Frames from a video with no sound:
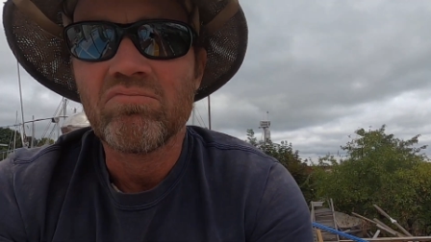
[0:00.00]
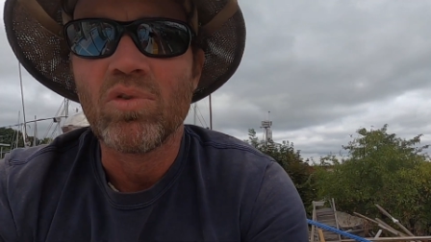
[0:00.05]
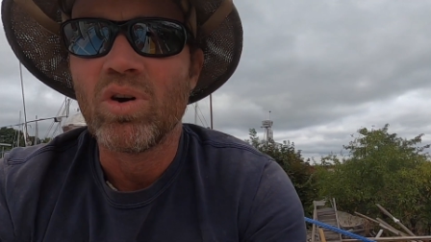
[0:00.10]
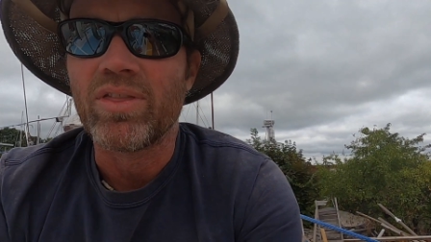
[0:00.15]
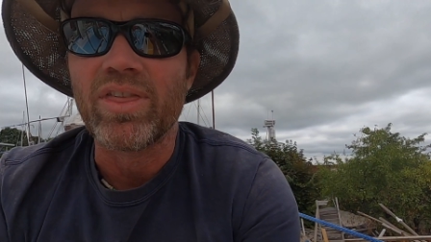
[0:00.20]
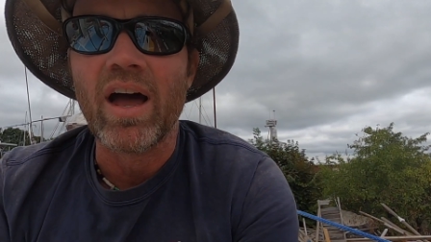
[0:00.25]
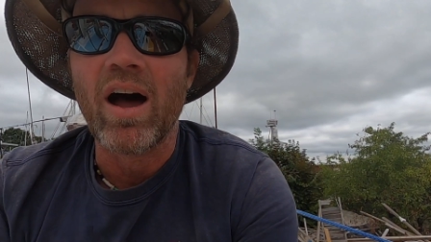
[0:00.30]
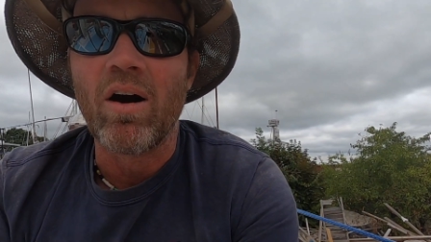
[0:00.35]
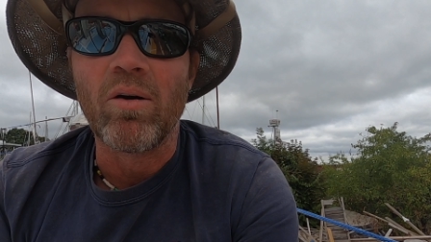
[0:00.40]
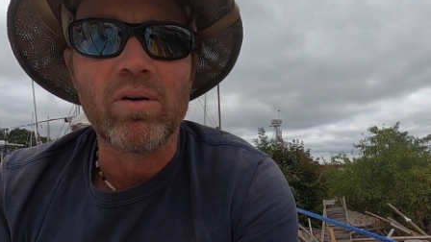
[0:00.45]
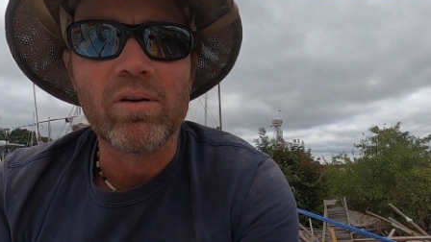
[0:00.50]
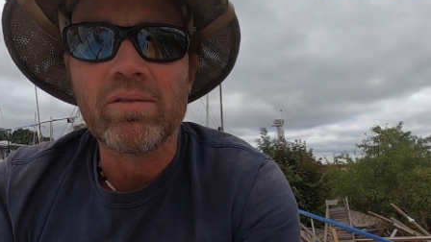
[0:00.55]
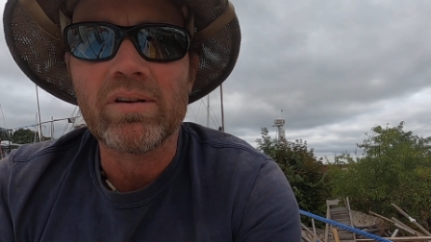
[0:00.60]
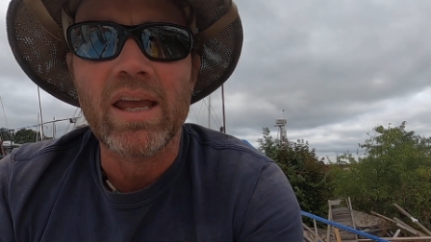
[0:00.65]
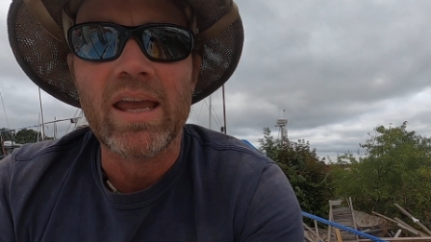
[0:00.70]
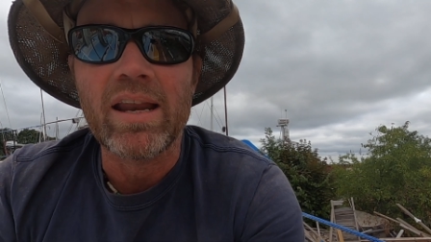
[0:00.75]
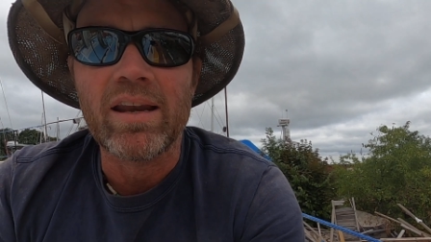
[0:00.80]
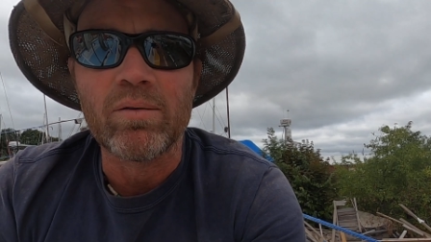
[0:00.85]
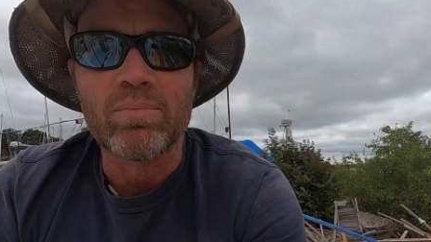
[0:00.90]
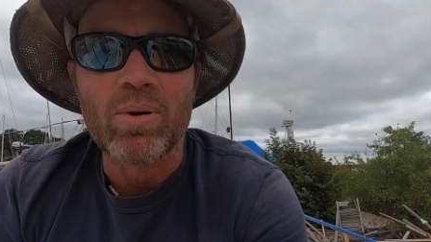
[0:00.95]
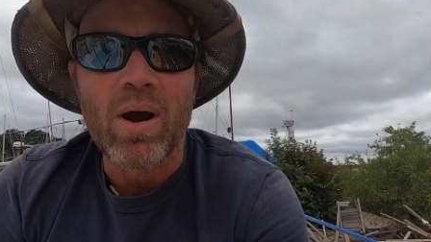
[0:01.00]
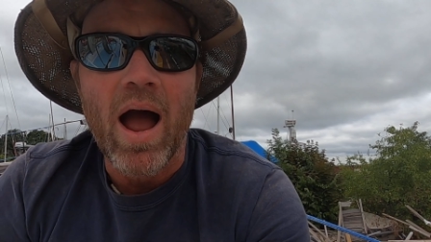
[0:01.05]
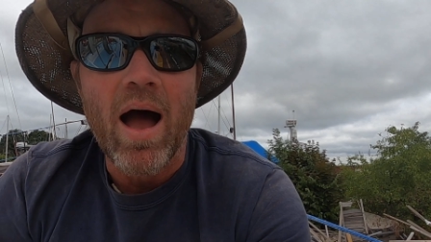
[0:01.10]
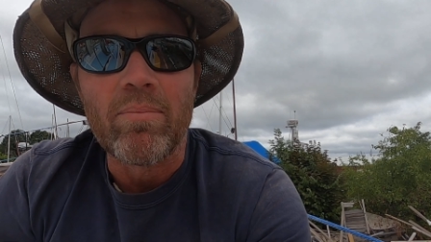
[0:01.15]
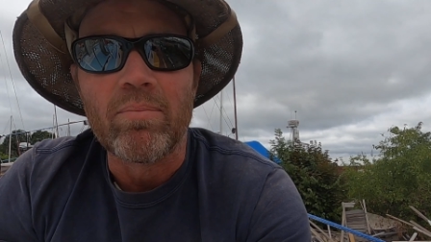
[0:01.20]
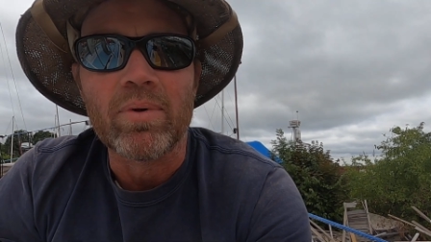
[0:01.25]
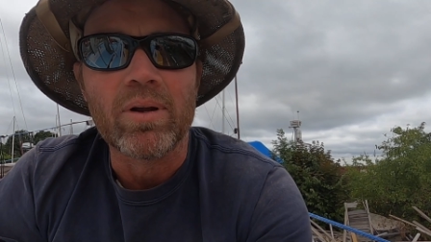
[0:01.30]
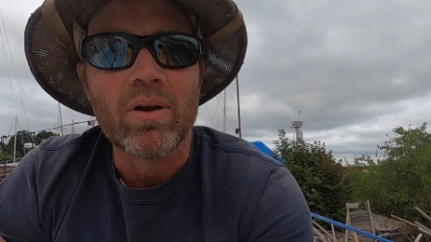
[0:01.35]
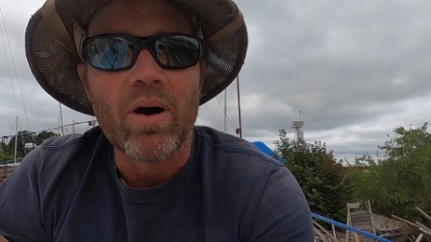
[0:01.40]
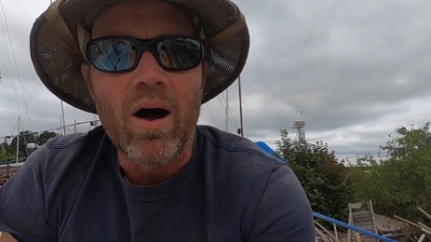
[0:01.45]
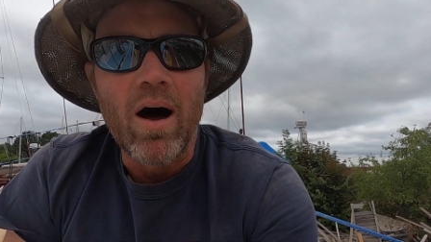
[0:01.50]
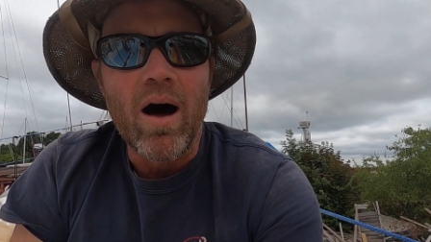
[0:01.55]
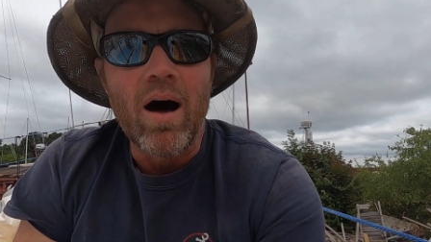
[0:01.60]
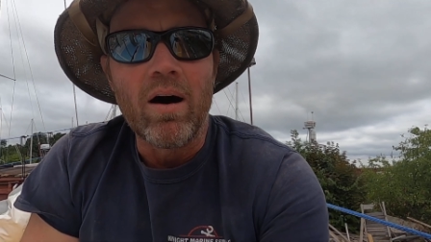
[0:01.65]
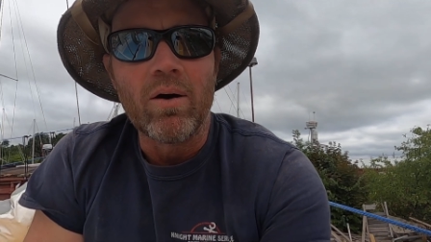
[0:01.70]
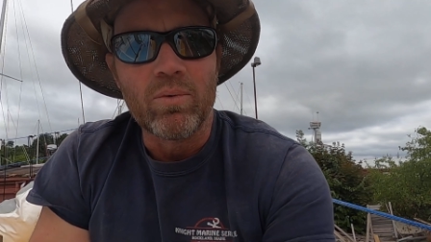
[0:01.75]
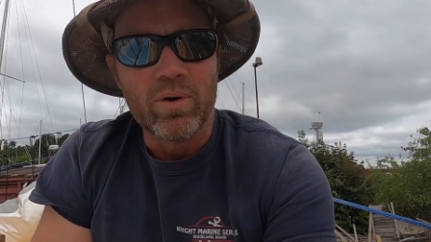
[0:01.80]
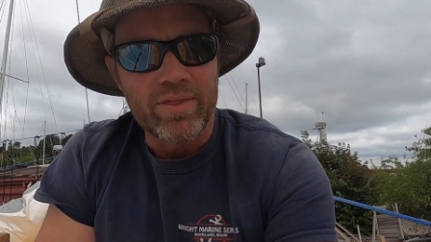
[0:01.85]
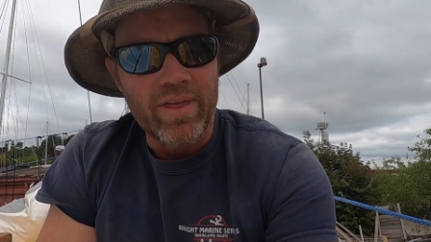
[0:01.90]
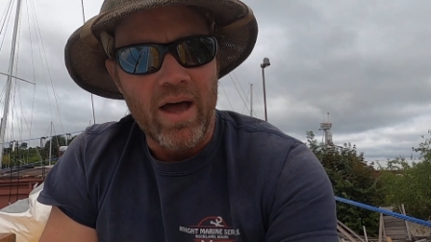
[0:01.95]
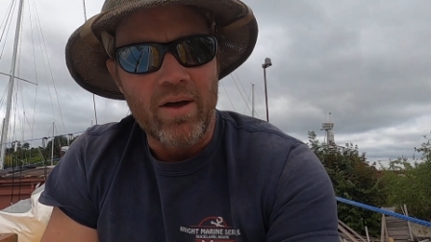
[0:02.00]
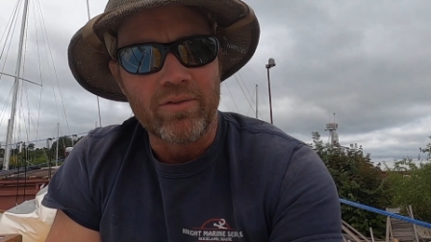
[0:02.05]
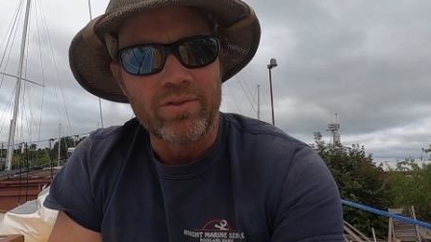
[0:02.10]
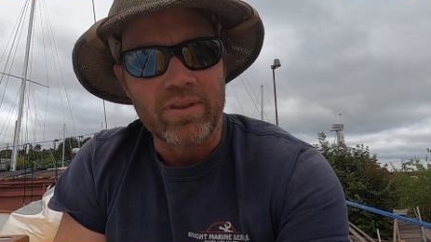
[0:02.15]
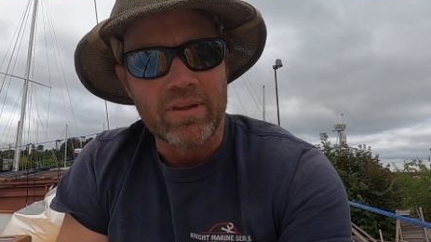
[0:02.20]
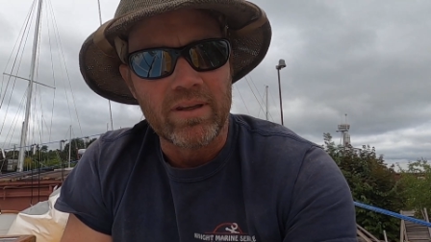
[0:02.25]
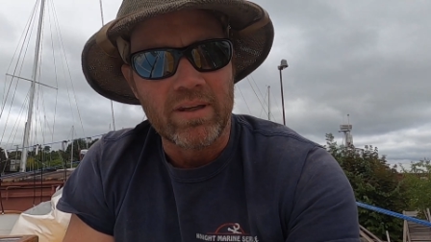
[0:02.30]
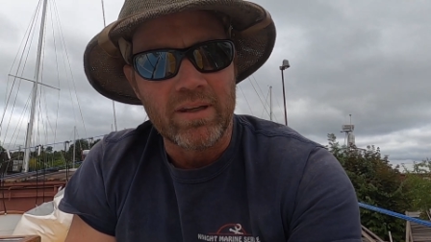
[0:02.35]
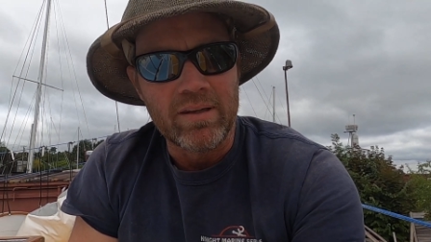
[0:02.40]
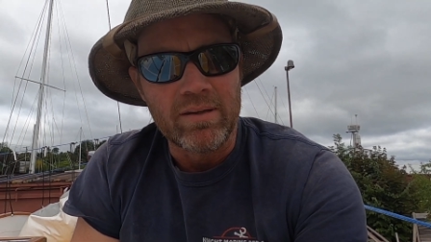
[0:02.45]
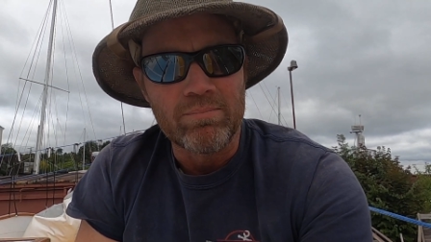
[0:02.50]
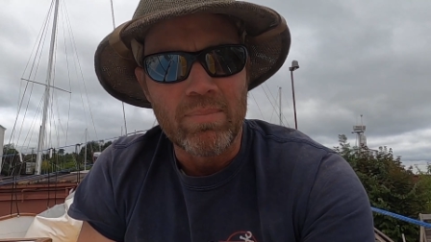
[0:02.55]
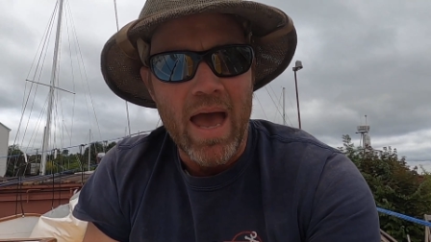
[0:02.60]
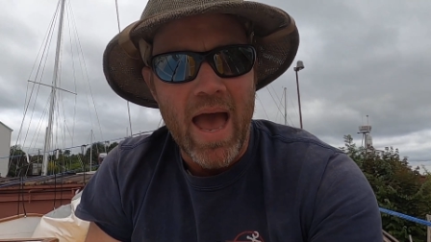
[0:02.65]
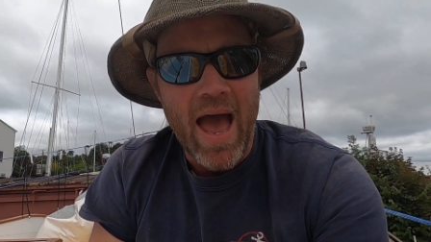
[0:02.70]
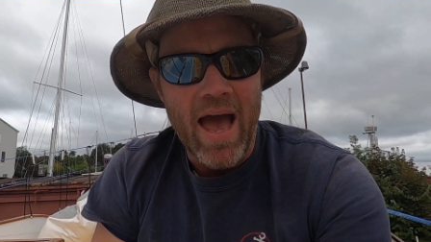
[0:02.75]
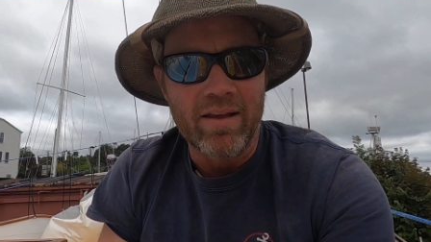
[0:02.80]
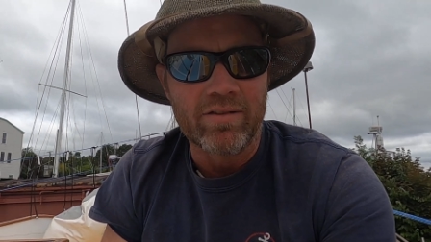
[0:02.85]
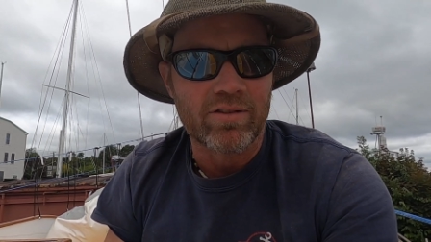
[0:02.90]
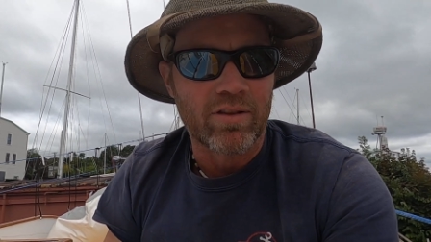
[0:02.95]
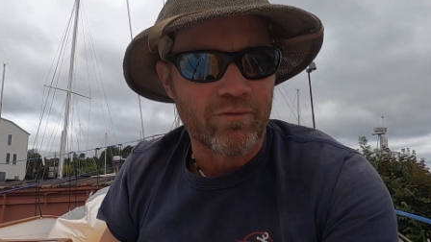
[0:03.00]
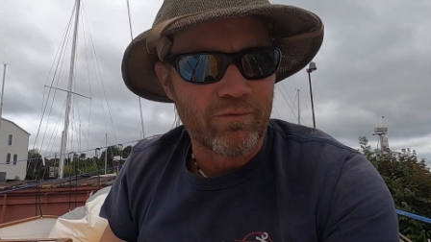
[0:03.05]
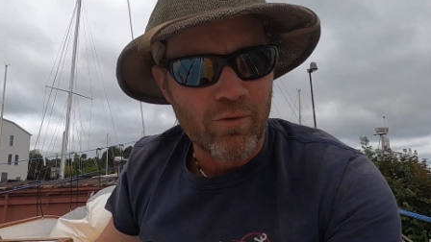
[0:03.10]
without any problem at all, without the mast.